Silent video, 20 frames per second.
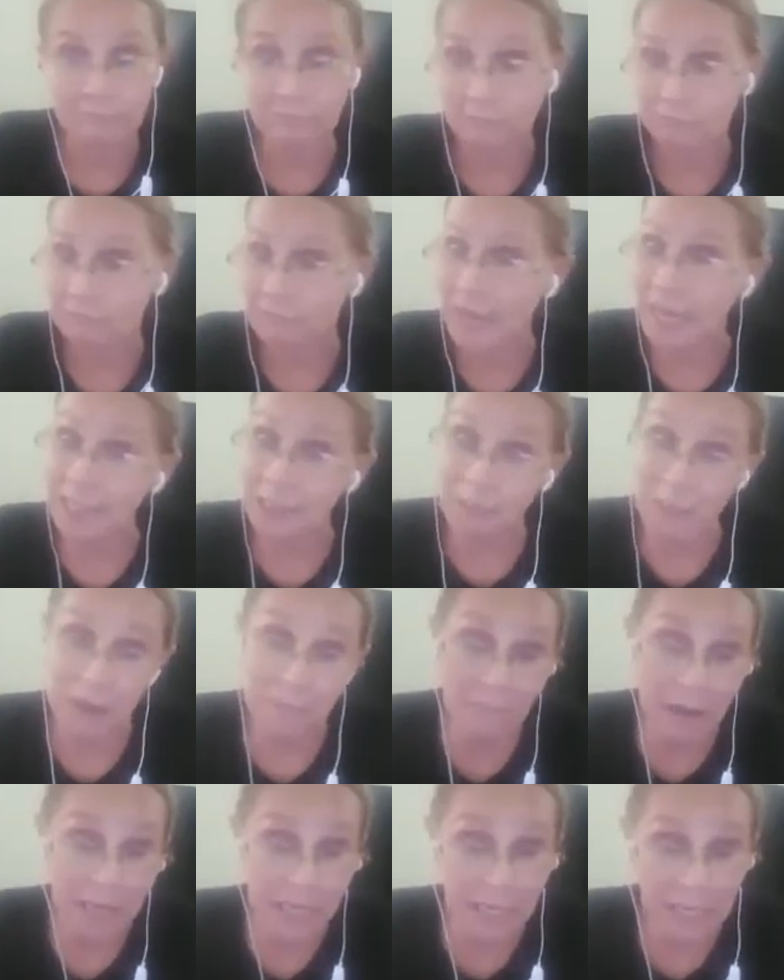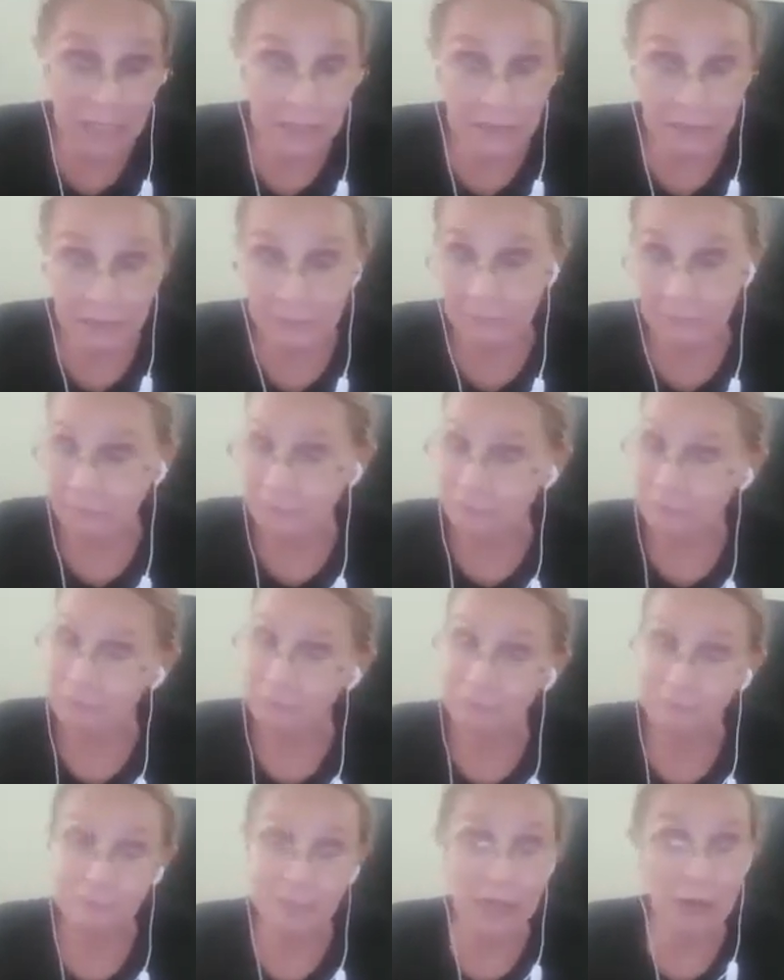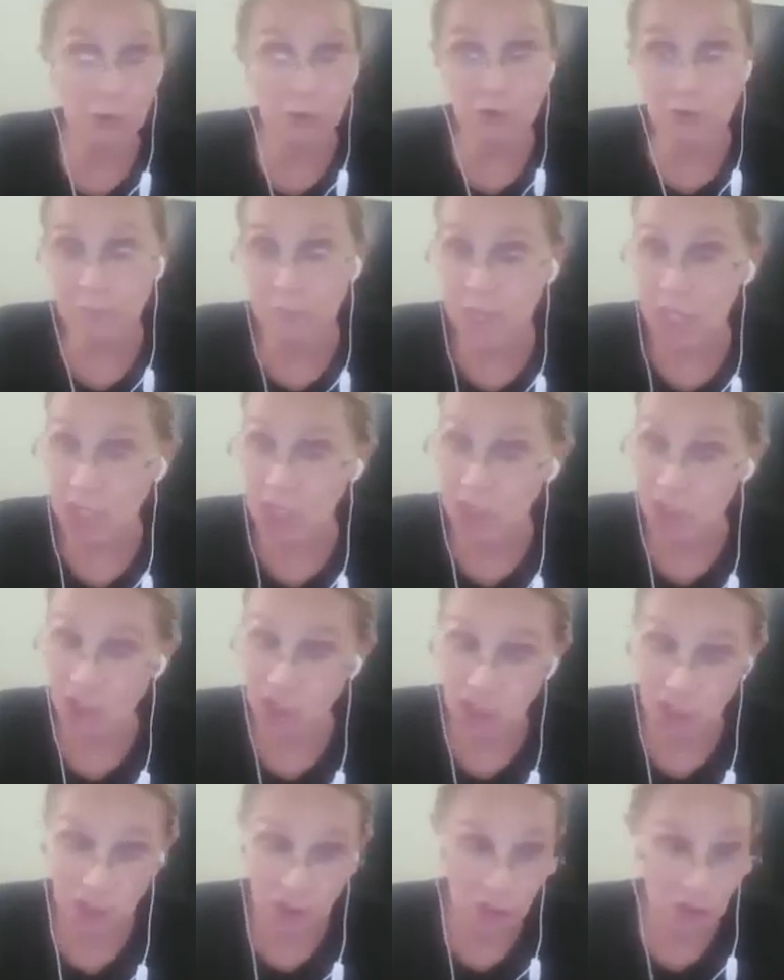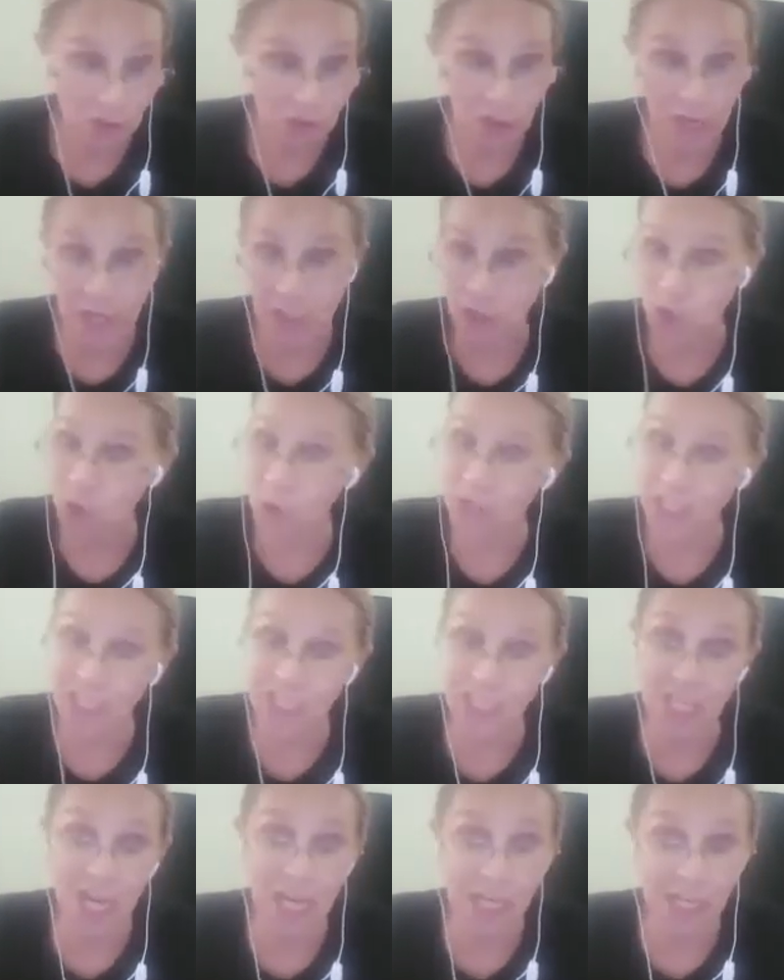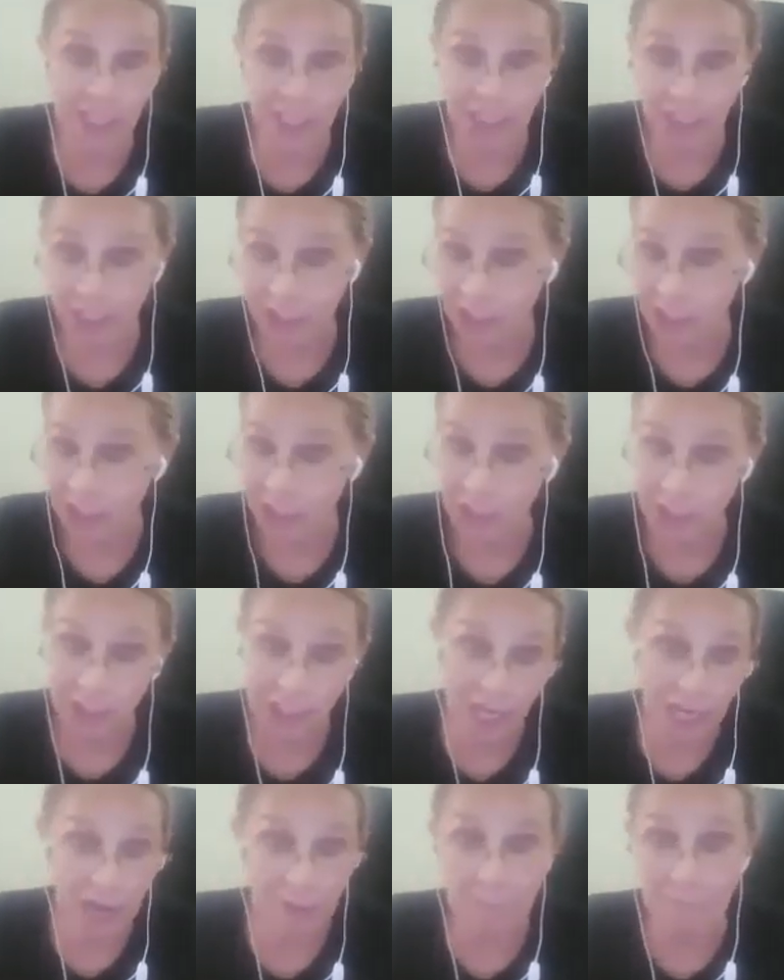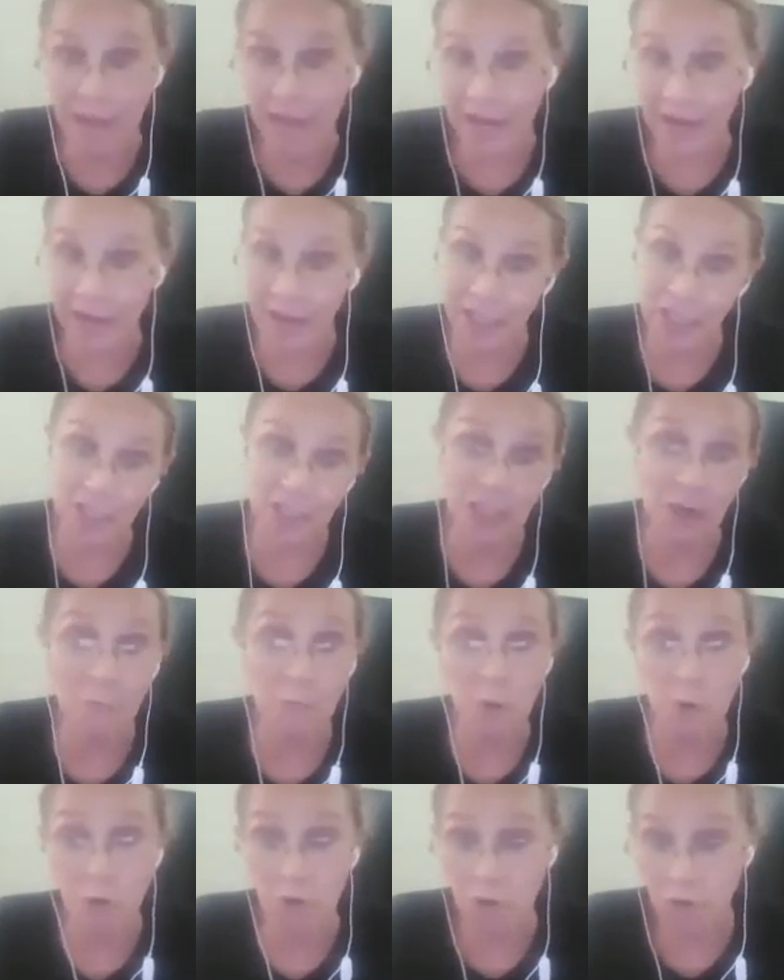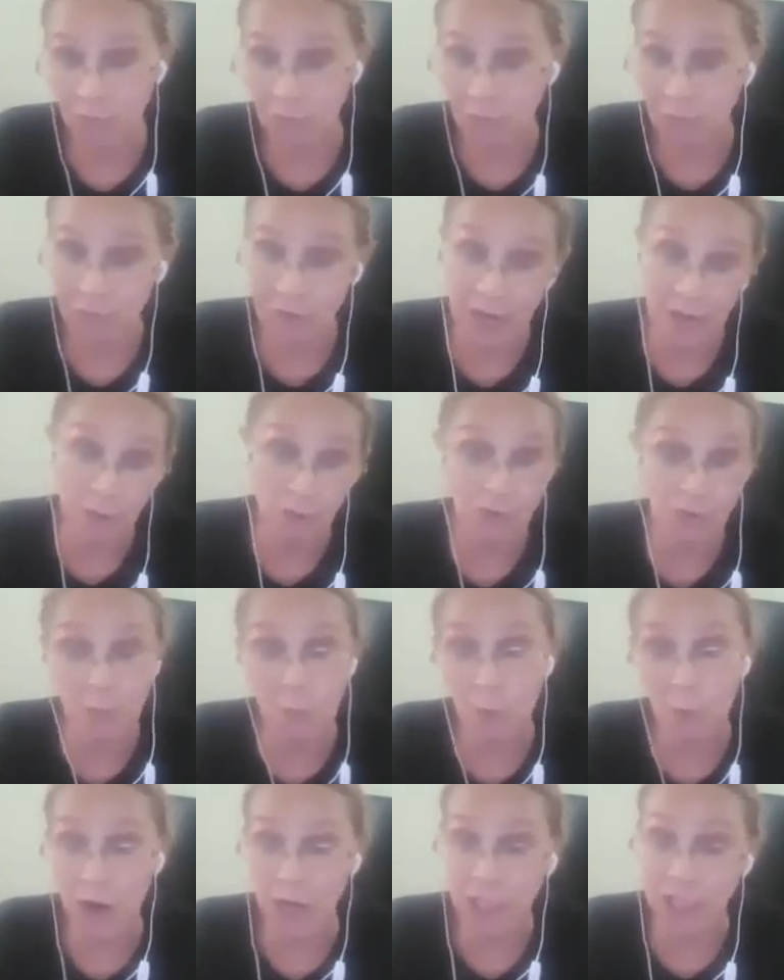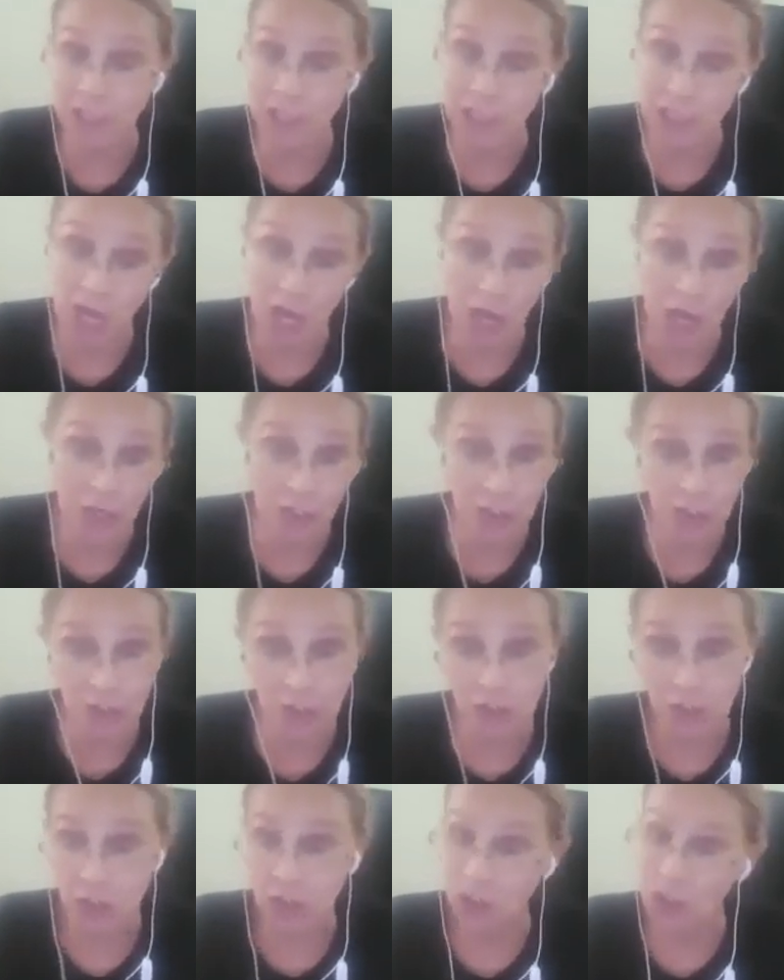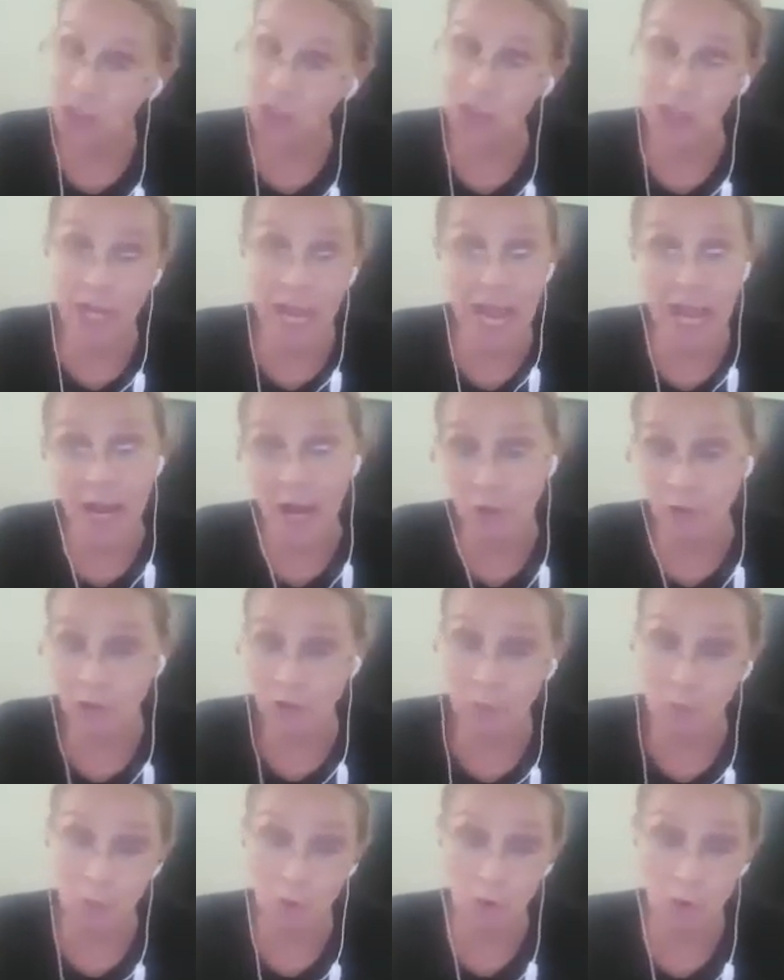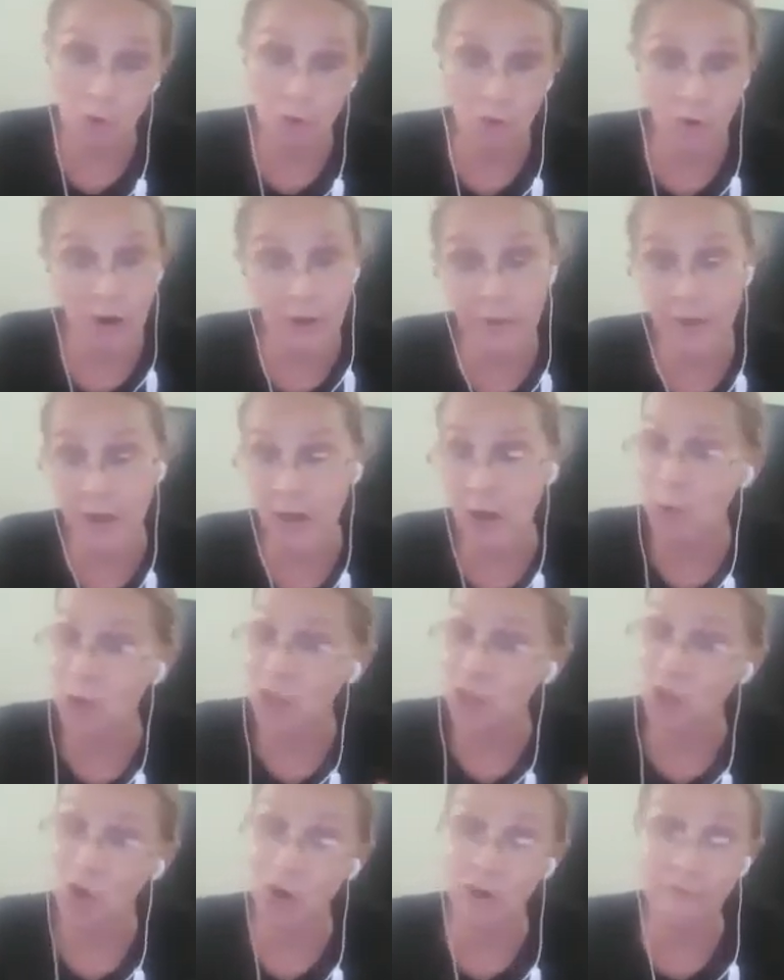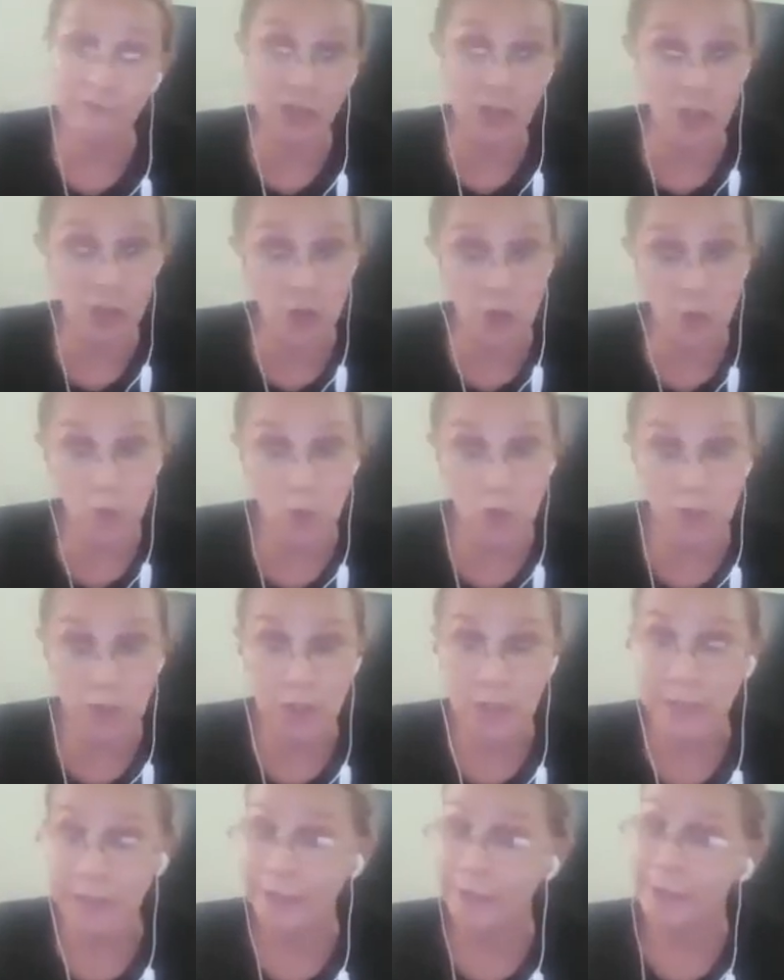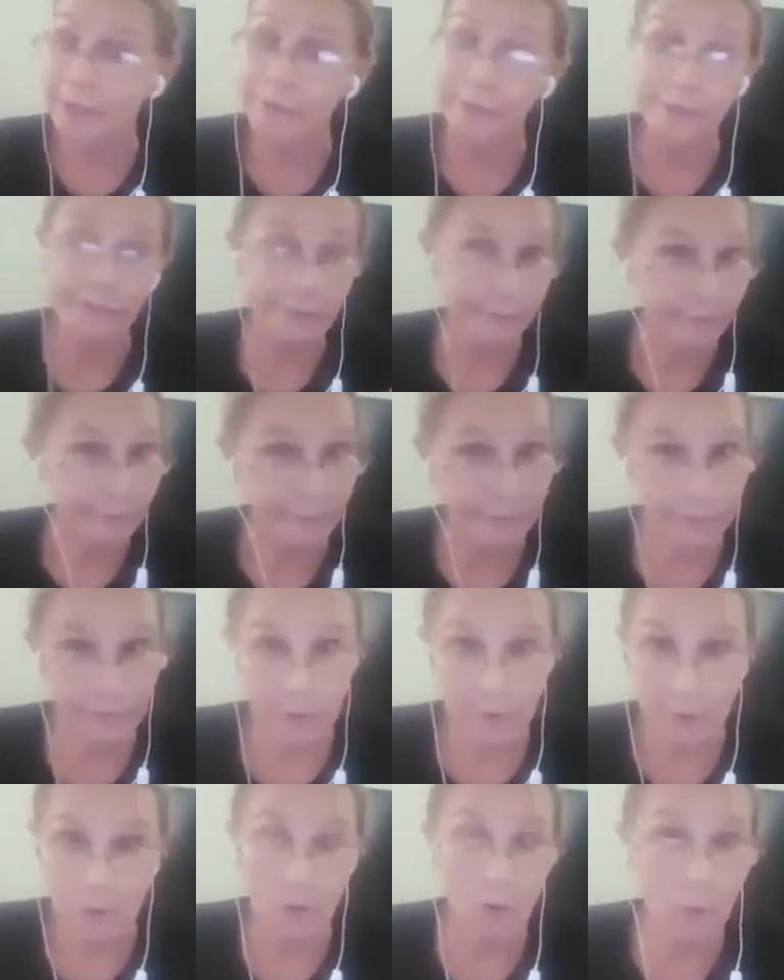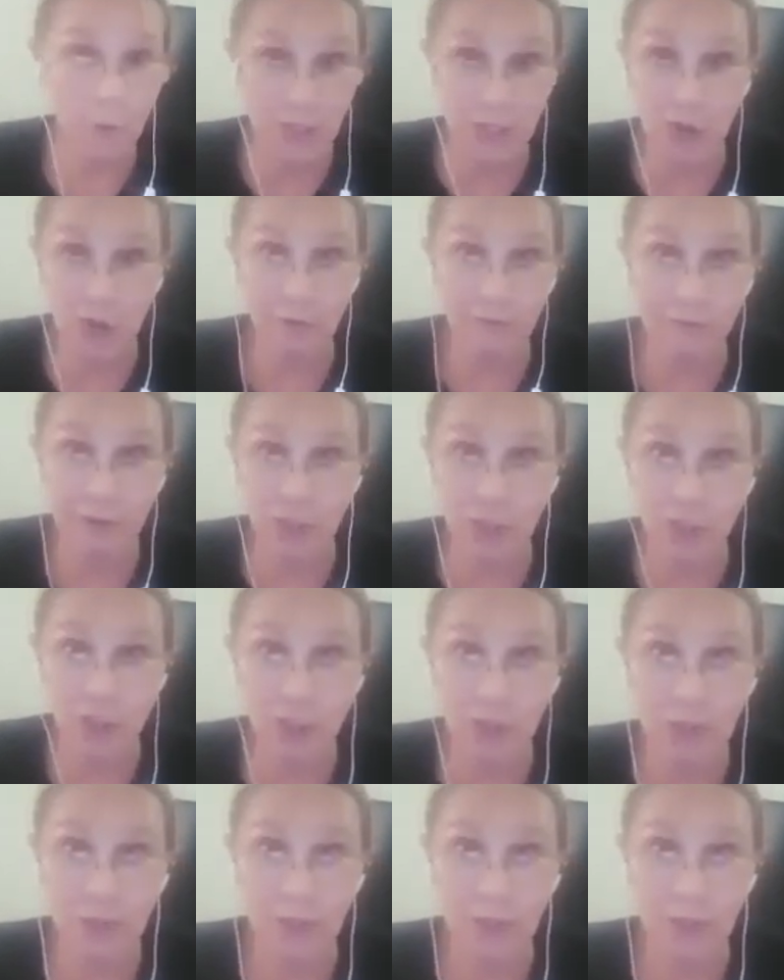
I spend money, I go to the beach, I enjoy the sun, I come back, I eat some more, I do some more exercise, and then I hang out some more, and then I watch a lot of videos, always nonfiction,